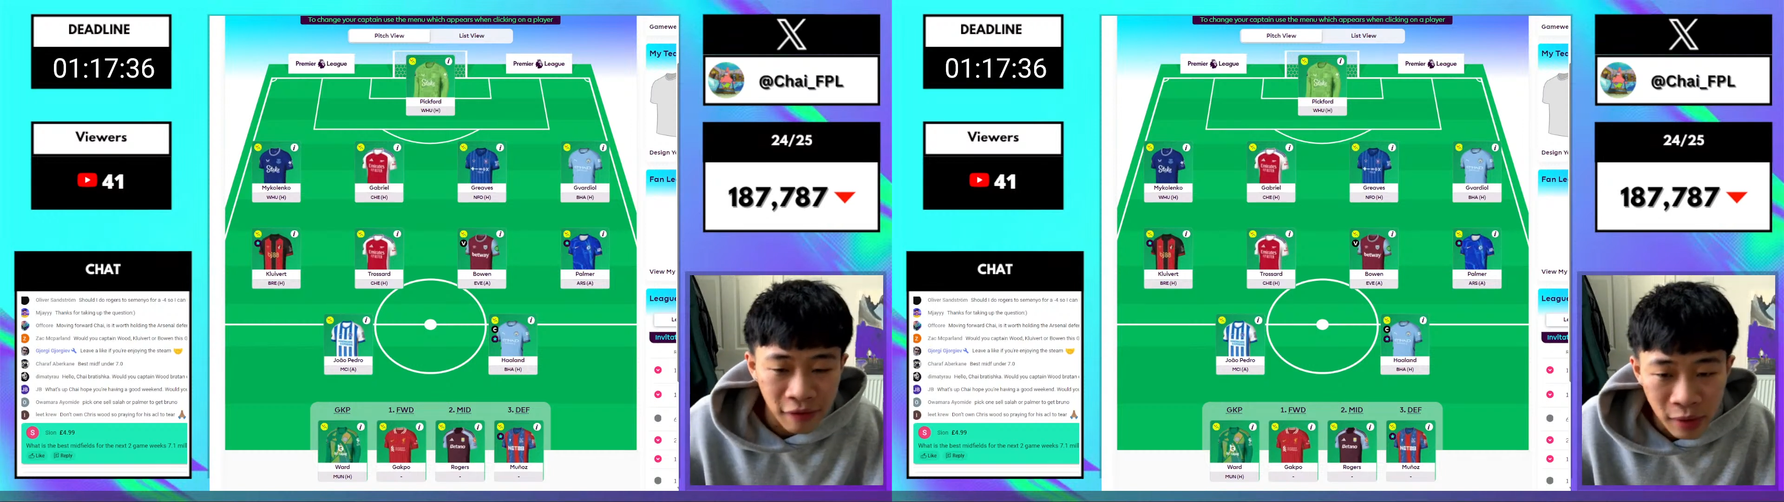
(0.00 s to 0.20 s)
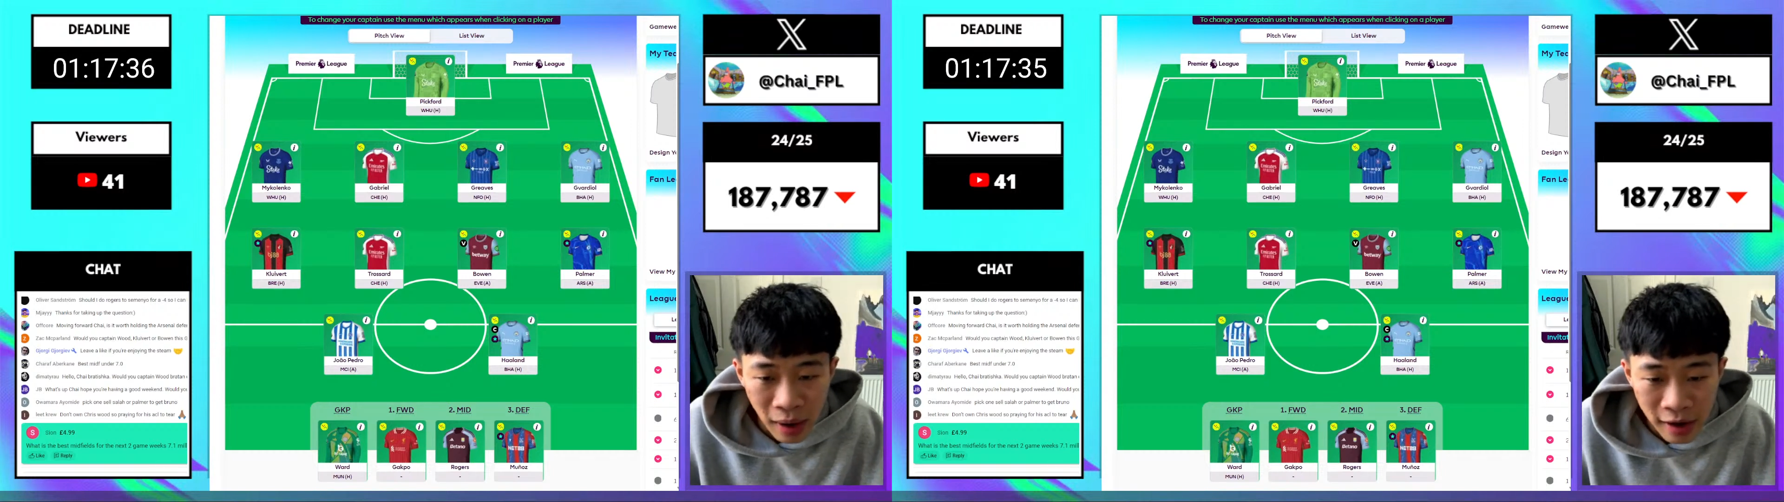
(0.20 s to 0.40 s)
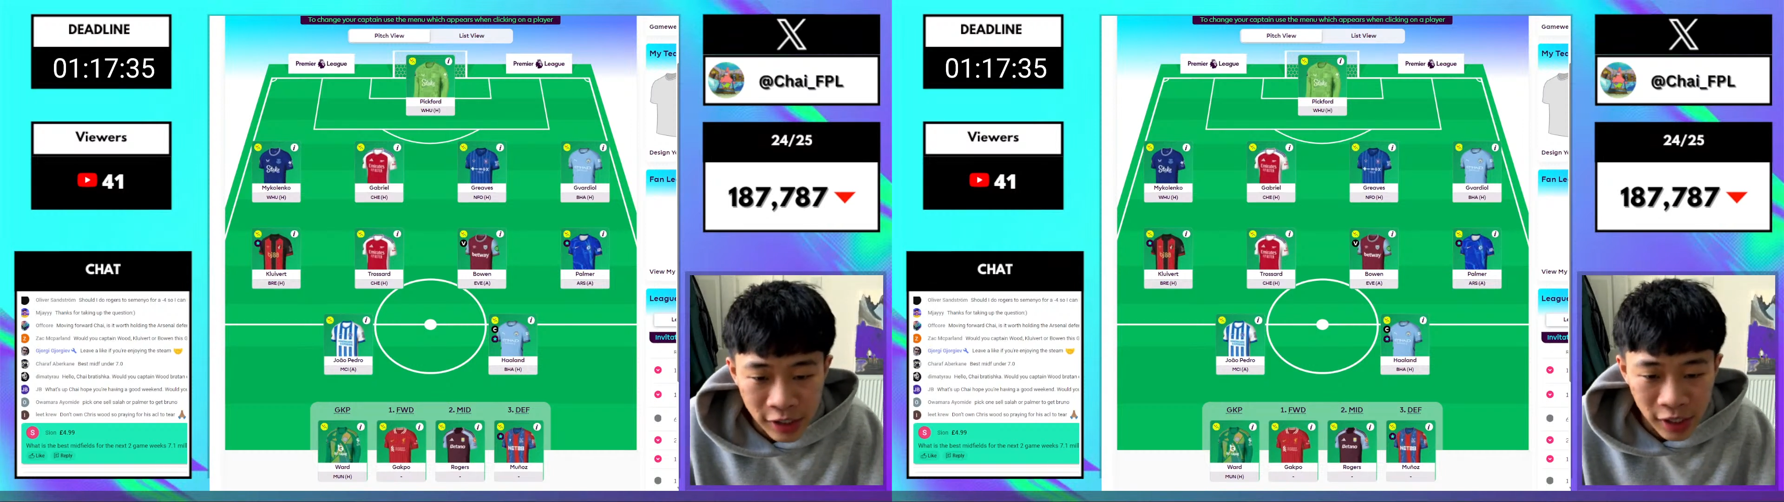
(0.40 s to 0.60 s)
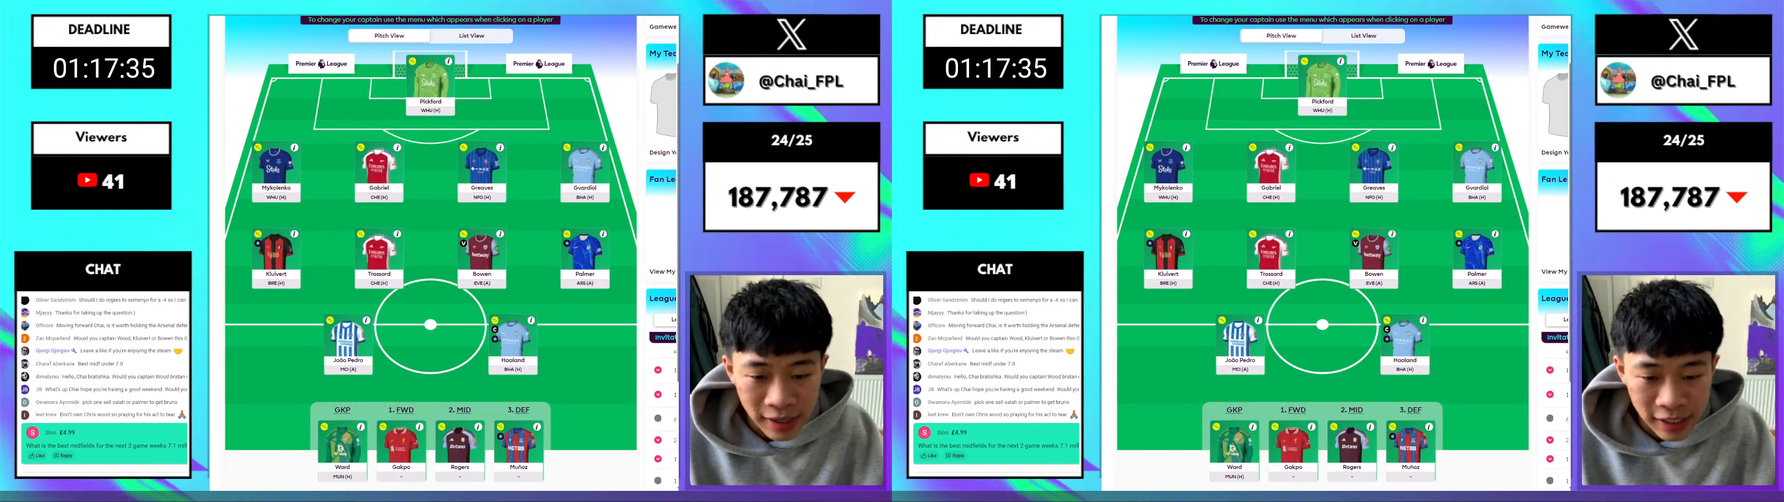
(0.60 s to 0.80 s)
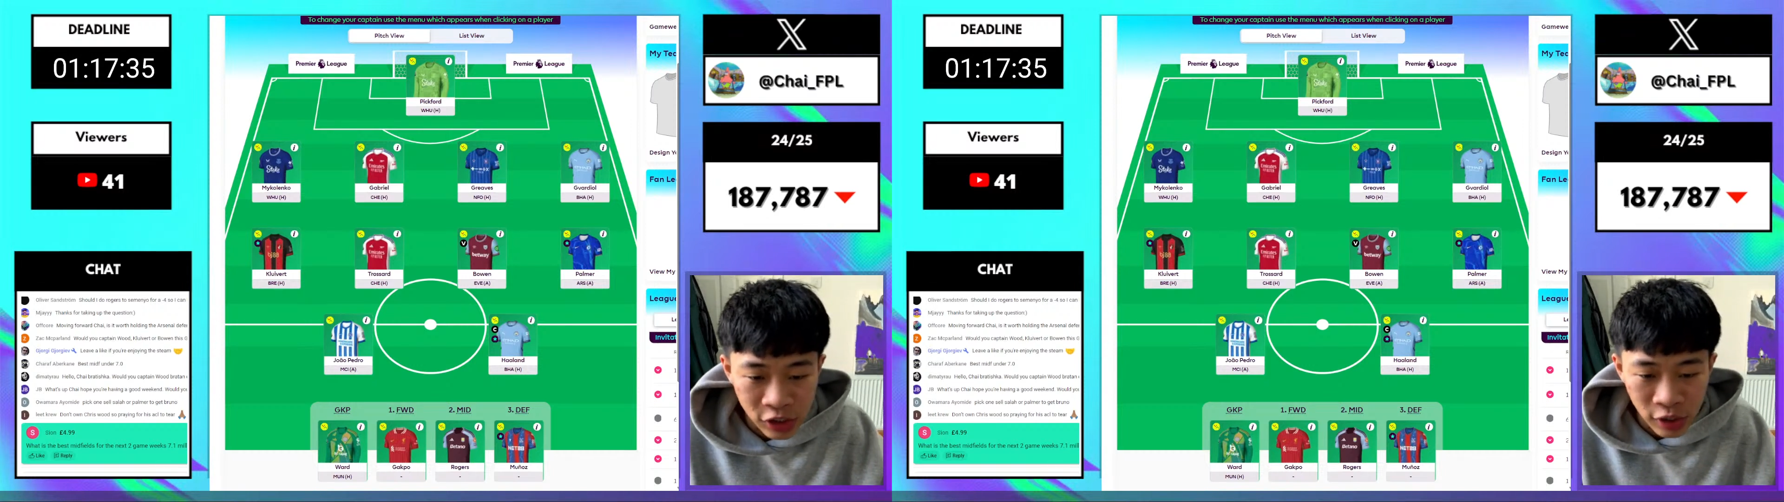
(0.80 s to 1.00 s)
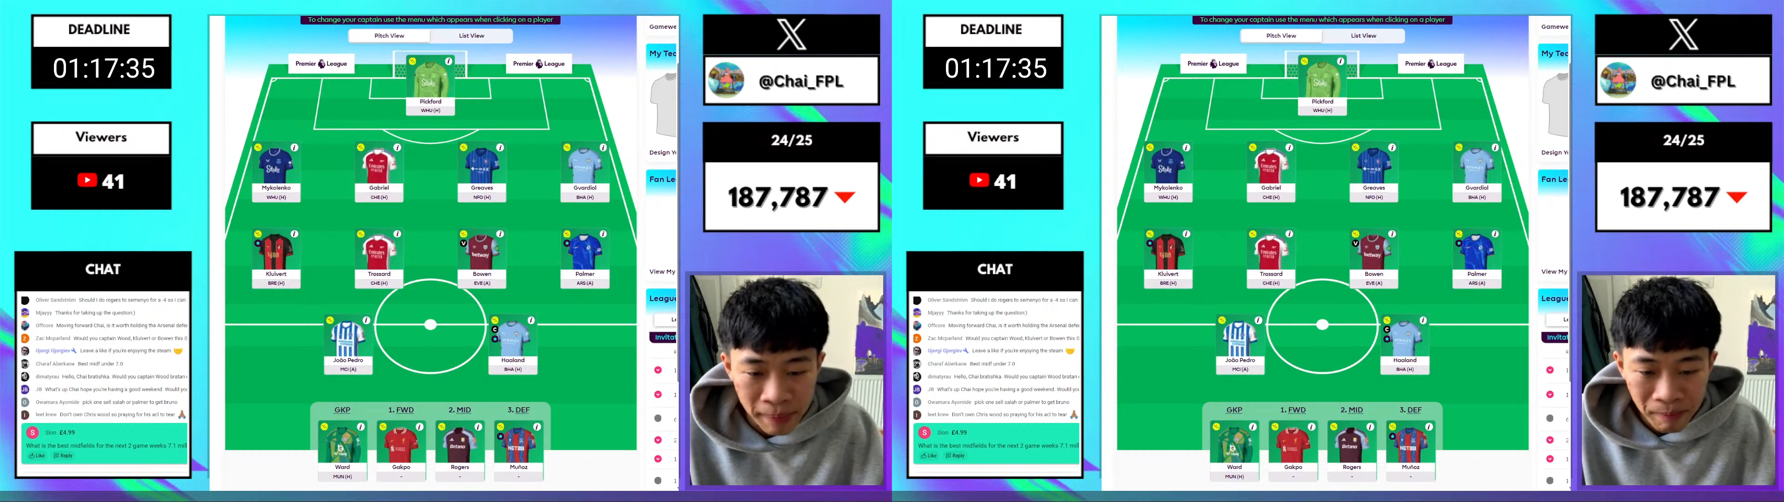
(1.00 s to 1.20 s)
you are enjoying the stream.